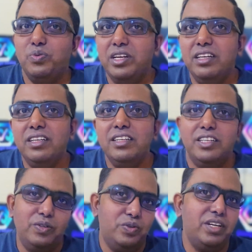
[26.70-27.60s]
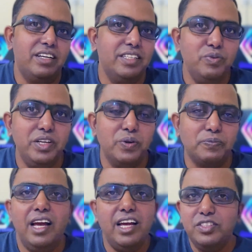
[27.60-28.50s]
1 year to start this video?
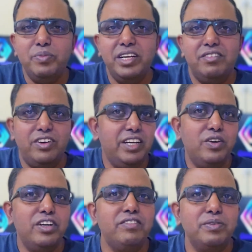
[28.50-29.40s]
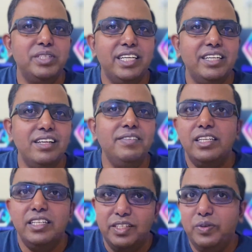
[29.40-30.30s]
As you might have already got it from the title,
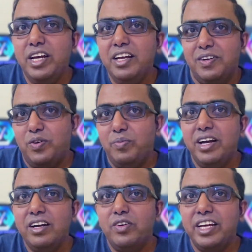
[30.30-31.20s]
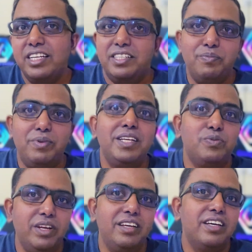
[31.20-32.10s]
today OmegaCodex completes
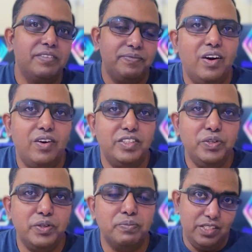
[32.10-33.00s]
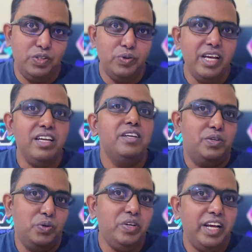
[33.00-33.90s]
1 year on YouTube. So today,
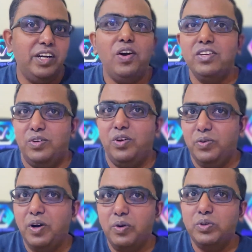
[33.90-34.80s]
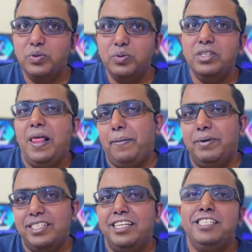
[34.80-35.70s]
no tech talks or no how-to-dos,
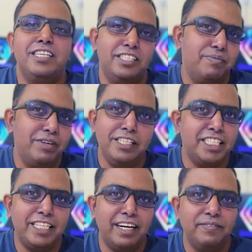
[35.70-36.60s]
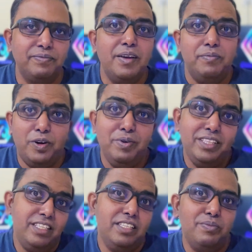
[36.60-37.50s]
but just simple chit-chat. Probably
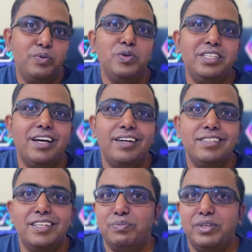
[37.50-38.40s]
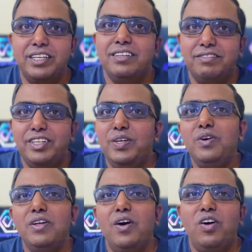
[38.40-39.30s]
this is the most unscripted
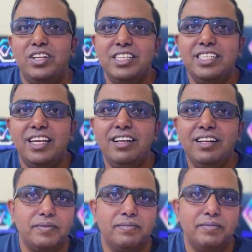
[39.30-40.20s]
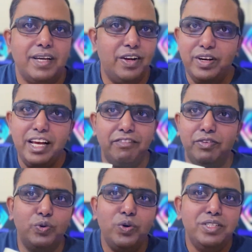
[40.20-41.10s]
video on this channel. I only have few
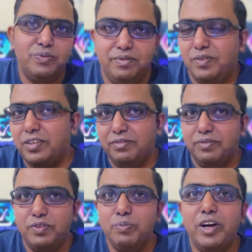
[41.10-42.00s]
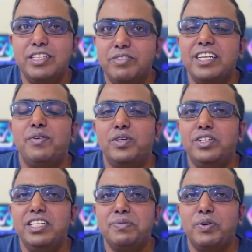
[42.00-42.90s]
notes on few points which I want to
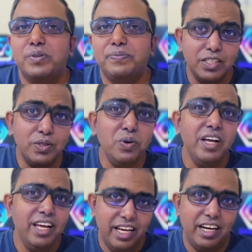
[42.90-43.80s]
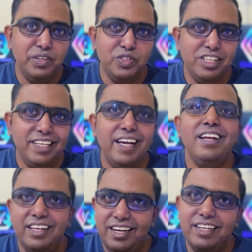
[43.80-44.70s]
touch about. So in our usual style,
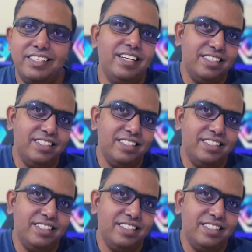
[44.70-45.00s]
let's get